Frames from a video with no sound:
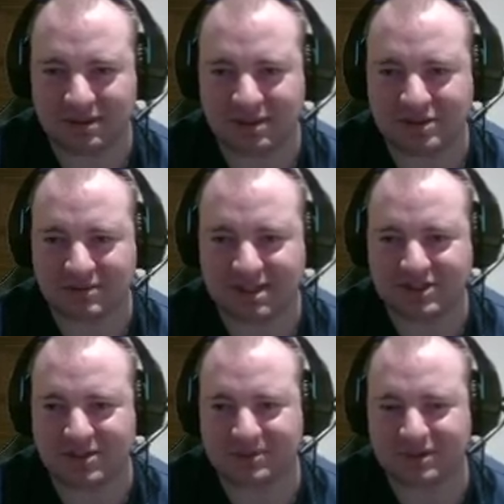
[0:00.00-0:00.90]
So I
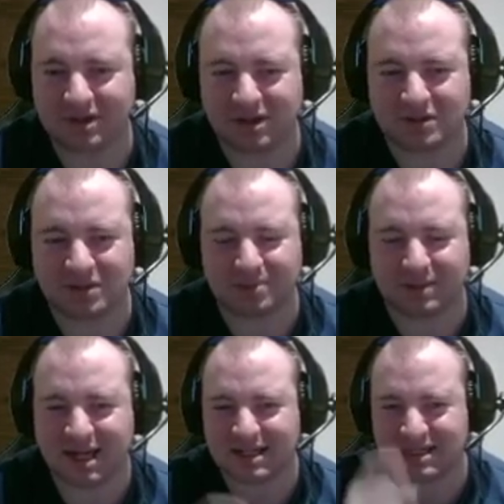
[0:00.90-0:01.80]
stopped on top of
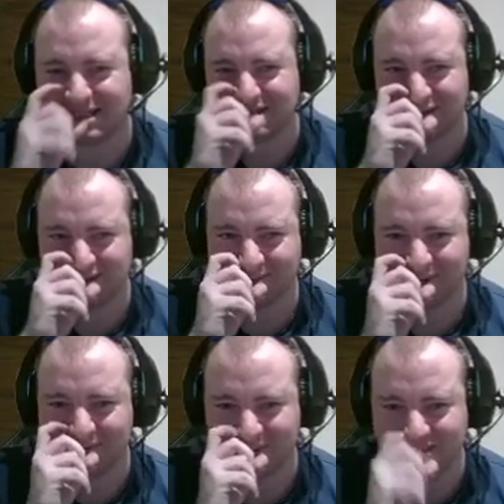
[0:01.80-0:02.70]
that lizard
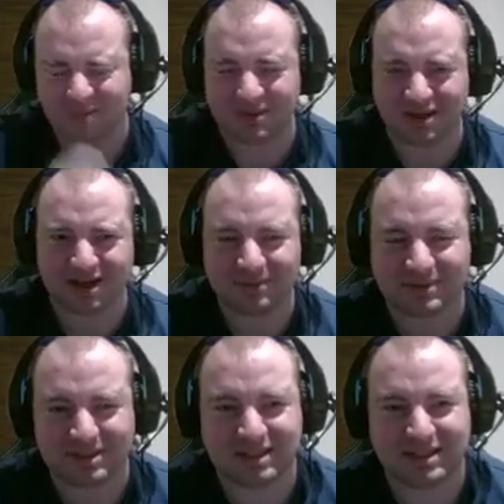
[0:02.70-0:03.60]
because
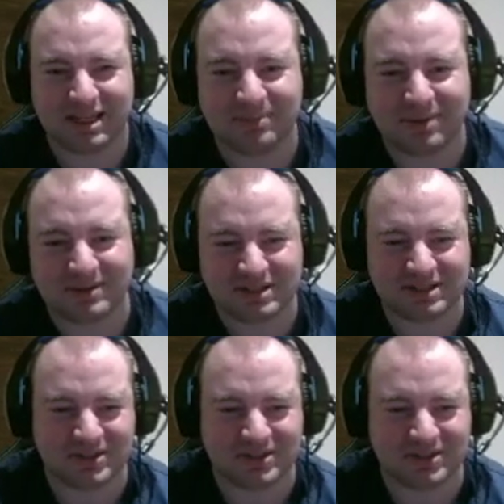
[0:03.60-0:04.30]
sometimes he bounces you